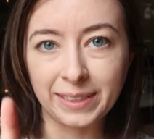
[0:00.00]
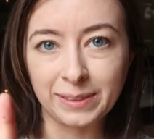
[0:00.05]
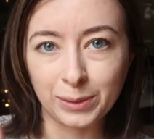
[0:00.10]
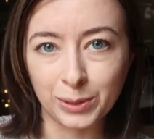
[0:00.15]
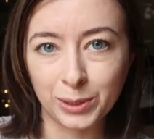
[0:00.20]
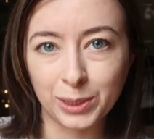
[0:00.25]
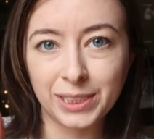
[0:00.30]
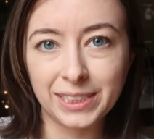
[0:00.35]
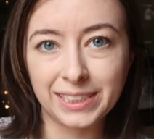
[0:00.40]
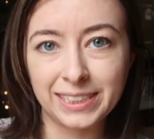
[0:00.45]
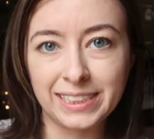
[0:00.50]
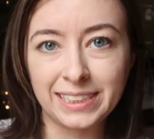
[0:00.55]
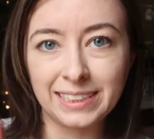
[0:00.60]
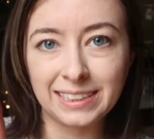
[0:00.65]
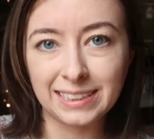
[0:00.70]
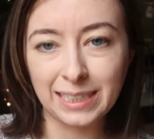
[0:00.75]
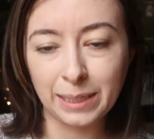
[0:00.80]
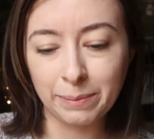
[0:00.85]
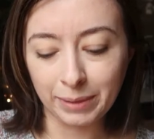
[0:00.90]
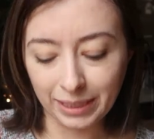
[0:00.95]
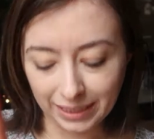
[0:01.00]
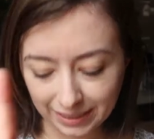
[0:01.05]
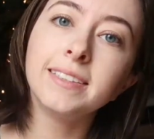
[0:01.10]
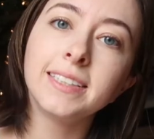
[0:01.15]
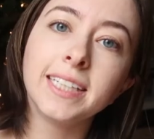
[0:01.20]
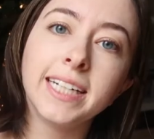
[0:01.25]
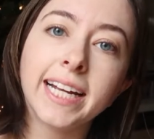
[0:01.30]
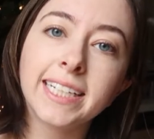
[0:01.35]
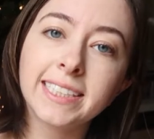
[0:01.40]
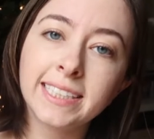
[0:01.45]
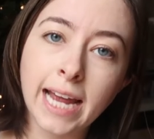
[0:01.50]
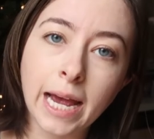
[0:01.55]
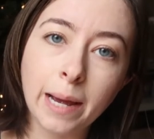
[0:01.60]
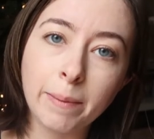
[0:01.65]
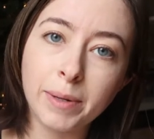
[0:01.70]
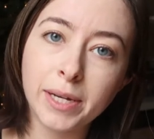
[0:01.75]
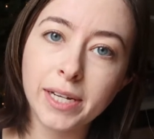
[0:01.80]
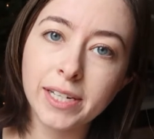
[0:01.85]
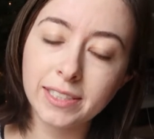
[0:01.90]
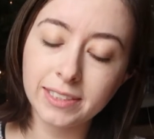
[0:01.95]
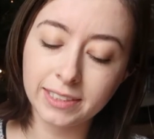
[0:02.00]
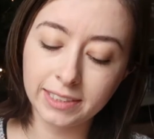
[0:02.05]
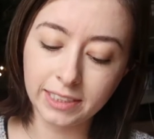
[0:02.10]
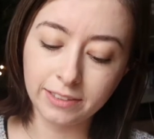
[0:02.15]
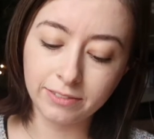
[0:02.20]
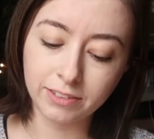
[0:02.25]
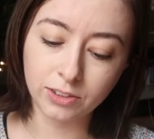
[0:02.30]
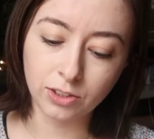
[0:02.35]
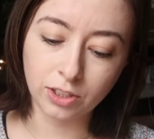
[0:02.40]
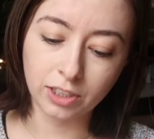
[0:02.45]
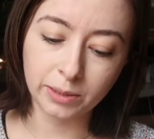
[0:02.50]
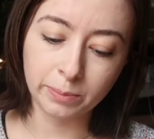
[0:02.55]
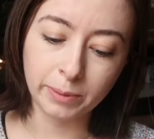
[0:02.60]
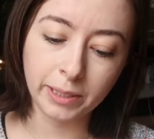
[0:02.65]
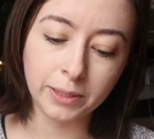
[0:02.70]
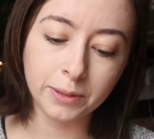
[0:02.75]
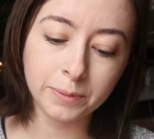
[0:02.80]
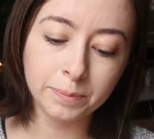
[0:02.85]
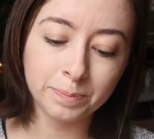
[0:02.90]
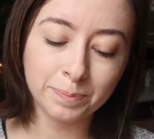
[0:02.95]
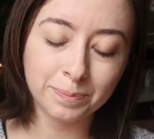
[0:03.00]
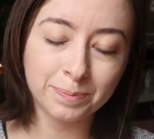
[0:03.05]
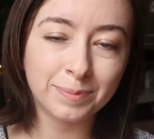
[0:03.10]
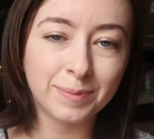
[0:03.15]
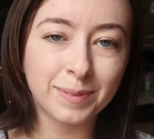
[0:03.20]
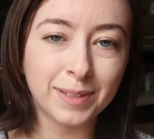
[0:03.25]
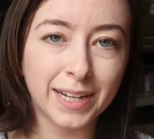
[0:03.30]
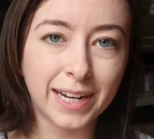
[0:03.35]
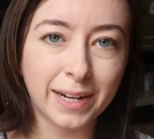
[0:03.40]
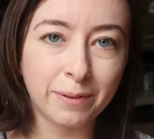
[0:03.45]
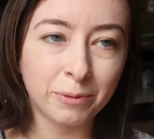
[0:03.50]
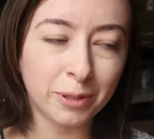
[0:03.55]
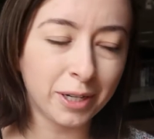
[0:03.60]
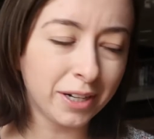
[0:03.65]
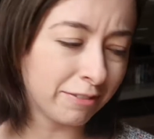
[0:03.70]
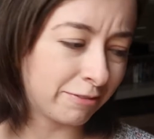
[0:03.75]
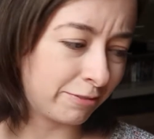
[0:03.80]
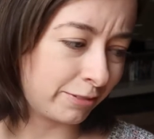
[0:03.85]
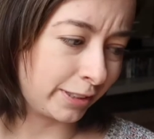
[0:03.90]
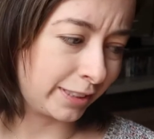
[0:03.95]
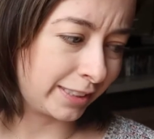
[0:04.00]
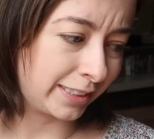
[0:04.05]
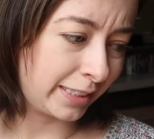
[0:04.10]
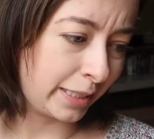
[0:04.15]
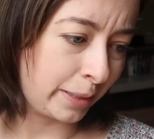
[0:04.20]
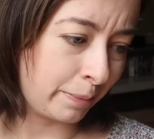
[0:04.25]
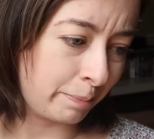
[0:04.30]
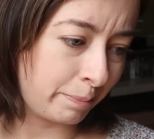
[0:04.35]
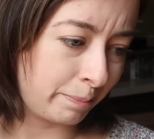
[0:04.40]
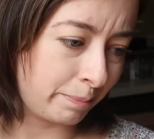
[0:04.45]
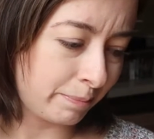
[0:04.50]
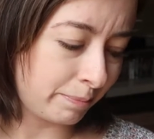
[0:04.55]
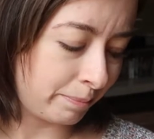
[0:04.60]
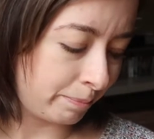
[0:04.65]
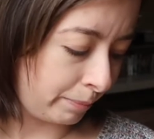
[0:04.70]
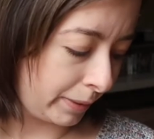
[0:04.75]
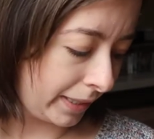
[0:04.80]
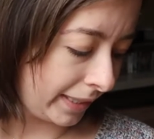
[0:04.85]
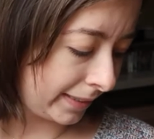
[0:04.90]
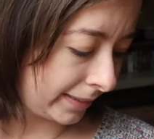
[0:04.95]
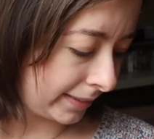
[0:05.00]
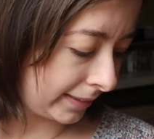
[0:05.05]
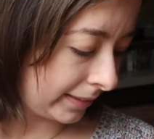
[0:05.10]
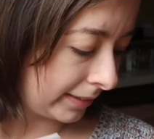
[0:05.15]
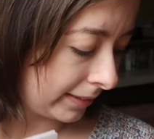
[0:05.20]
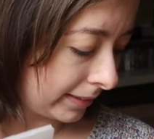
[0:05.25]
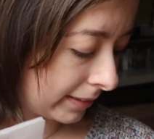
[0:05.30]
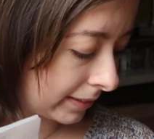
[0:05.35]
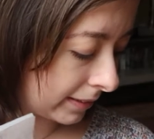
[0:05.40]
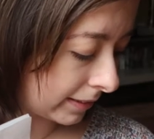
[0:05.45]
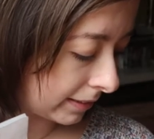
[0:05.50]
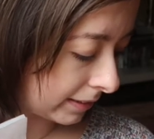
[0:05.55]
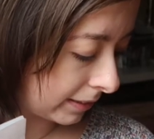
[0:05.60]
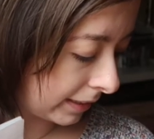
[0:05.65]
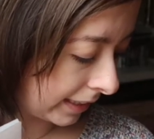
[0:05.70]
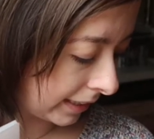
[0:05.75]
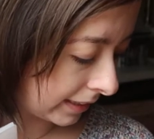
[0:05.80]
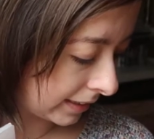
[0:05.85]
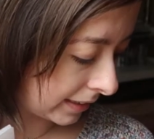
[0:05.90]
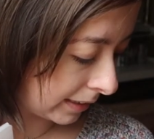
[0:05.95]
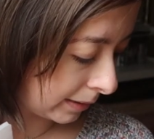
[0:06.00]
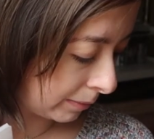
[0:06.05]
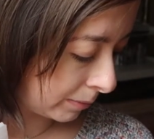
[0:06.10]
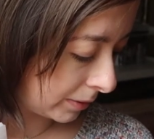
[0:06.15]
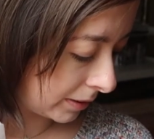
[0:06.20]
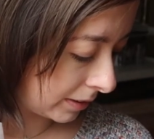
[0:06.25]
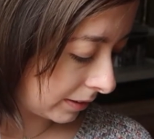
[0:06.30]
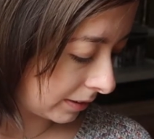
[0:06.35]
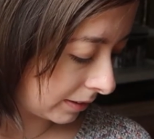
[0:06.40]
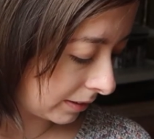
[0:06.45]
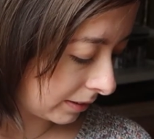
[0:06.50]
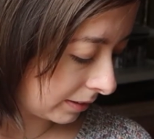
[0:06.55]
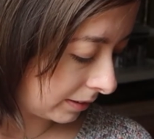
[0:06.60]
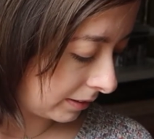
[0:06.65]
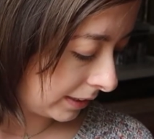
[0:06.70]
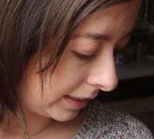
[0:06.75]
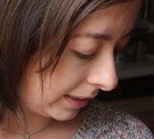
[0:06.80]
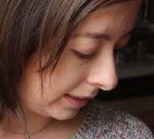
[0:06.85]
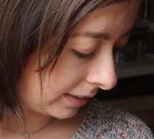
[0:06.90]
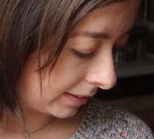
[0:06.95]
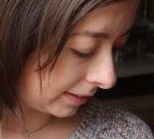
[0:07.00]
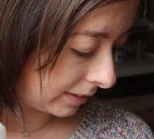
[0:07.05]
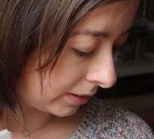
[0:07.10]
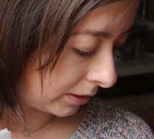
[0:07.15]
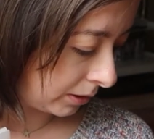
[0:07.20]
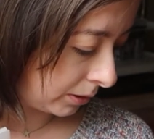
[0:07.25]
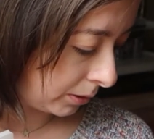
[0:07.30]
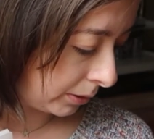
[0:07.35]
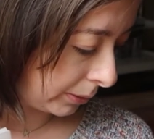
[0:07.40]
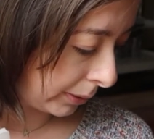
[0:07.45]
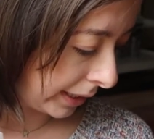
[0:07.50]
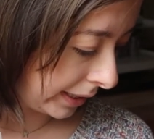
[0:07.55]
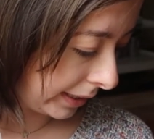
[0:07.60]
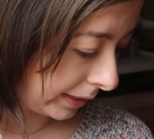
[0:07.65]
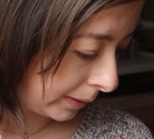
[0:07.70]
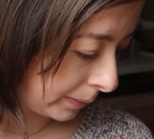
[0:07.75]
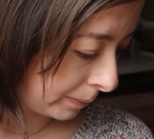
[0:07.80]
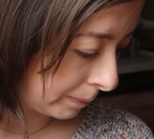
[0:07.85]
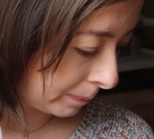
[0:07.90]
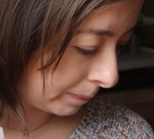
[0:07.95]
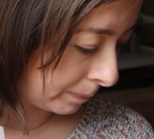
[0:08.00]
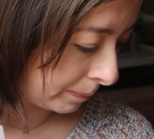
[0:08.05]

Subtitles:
There's good things coming. The next habit Stephen talks about, we're on a first name basis, except he doesn't know who I am.